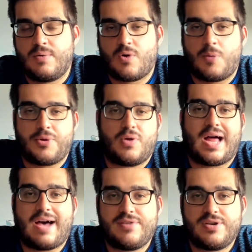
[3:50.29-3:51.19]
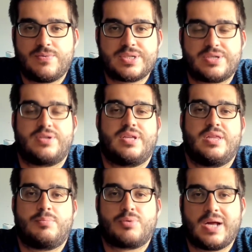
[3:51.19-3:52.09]
Romeo Lavia was certainly
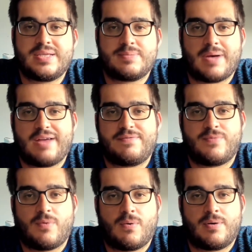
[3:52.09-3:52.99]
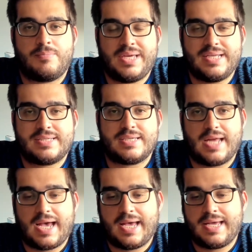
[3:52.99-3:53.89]
the bright spot for me
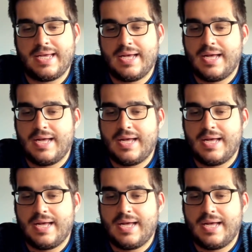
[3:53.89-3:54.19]
today.